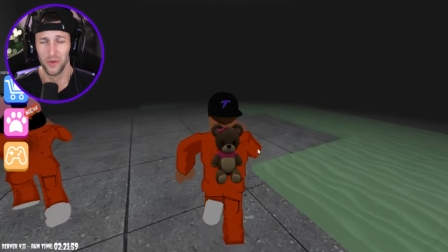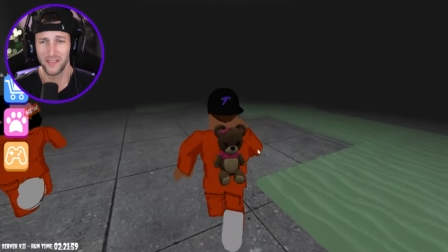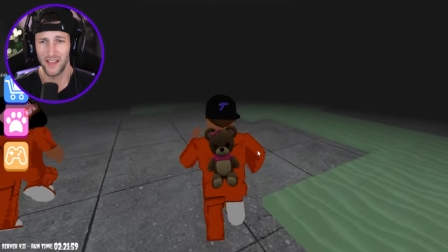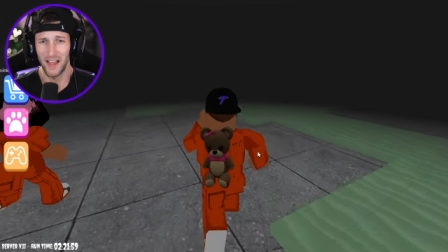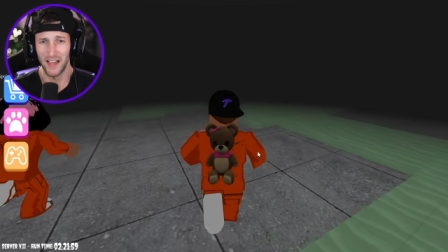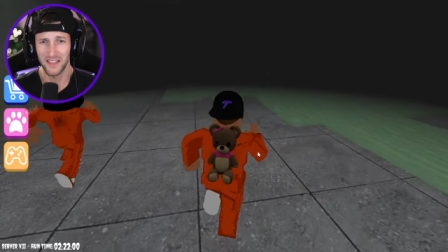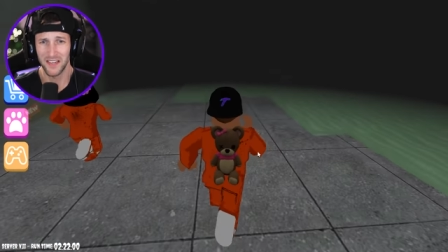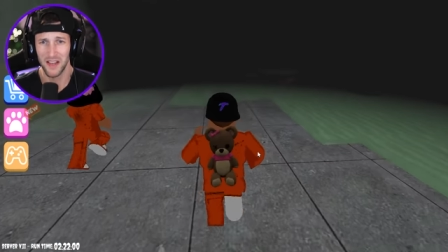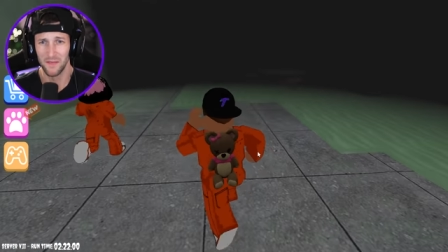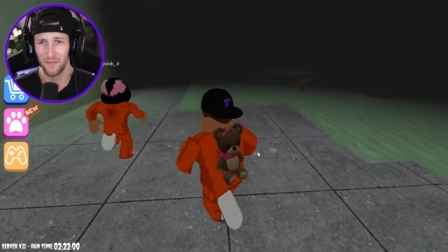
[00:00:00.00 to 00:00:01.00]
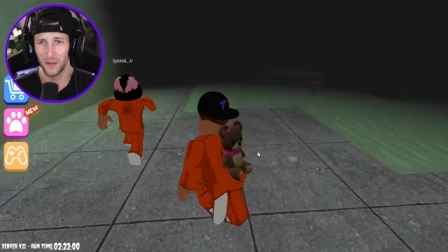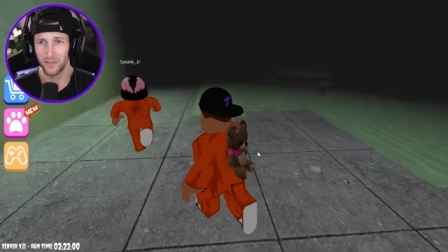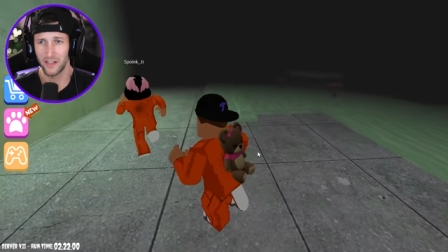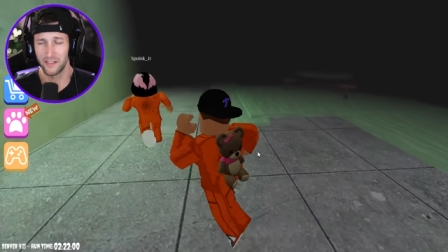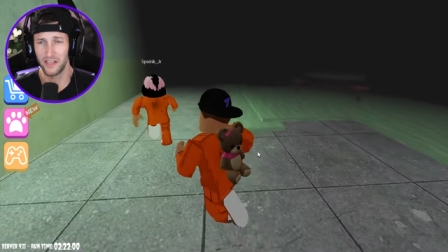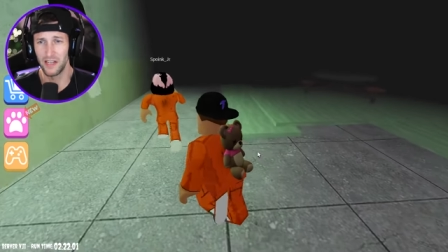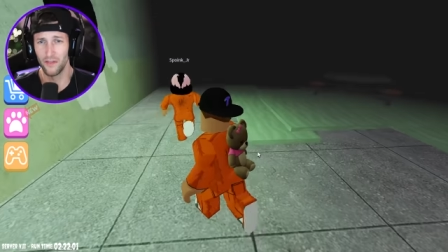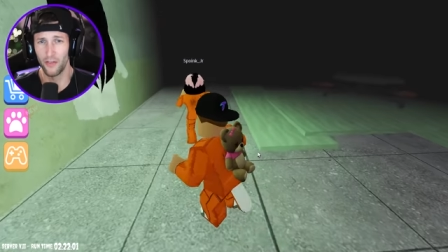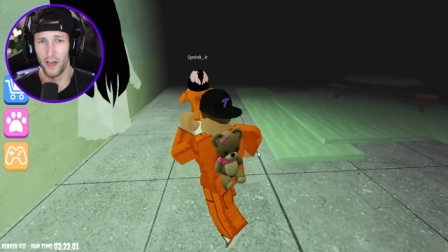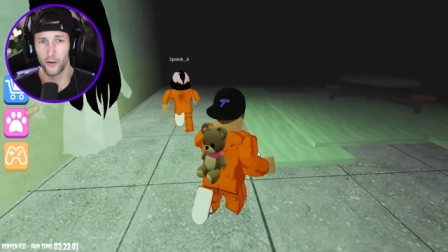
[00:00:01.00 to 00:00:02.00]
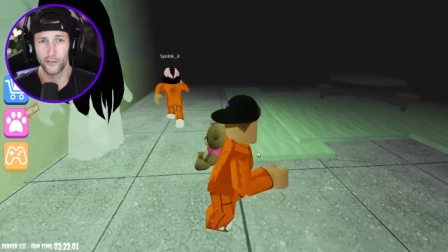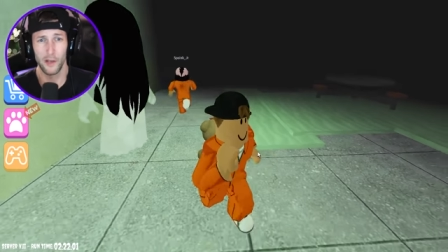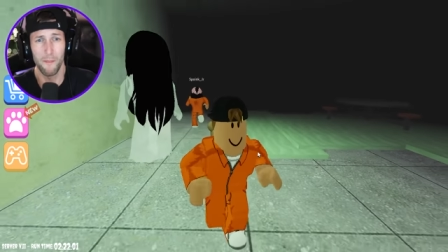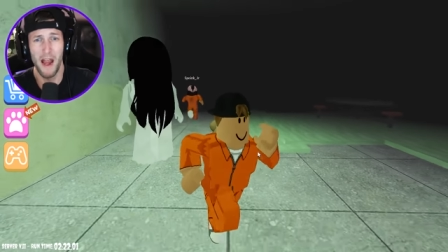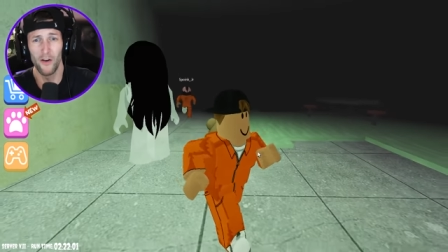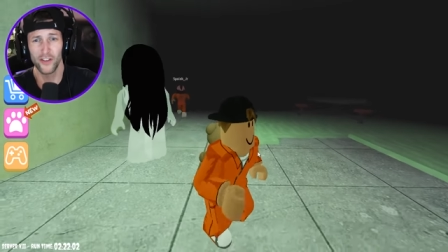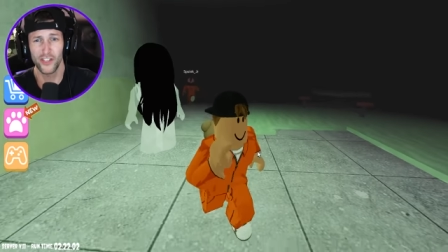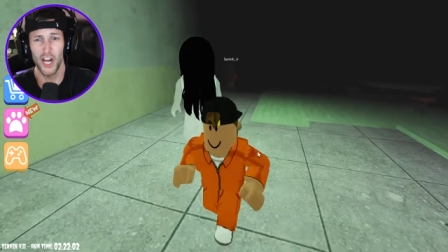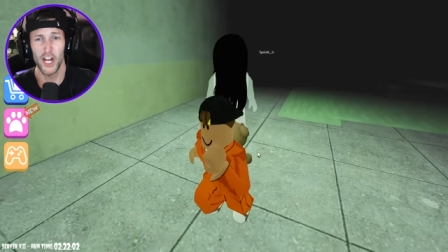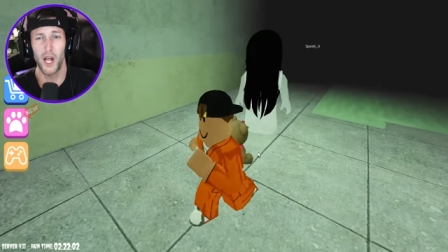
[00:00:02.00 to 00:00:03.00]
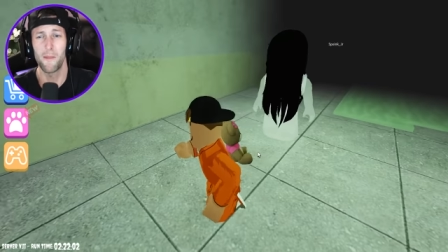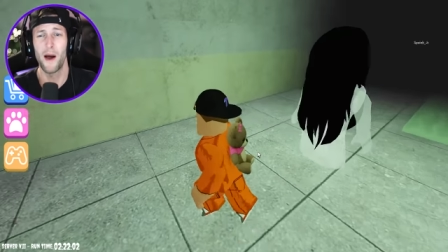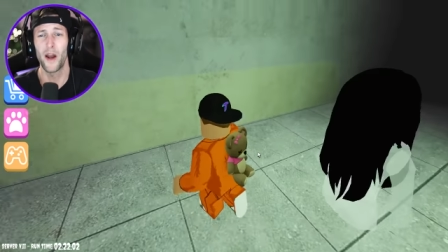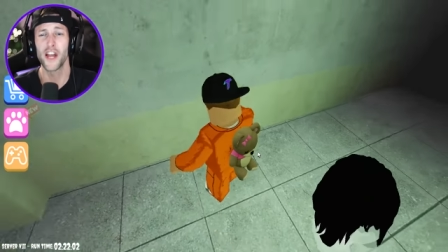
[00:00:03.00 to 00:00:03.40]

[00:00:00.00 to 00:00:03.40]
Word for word: Who was that? I was gonna say either that or Samara's gonna come out.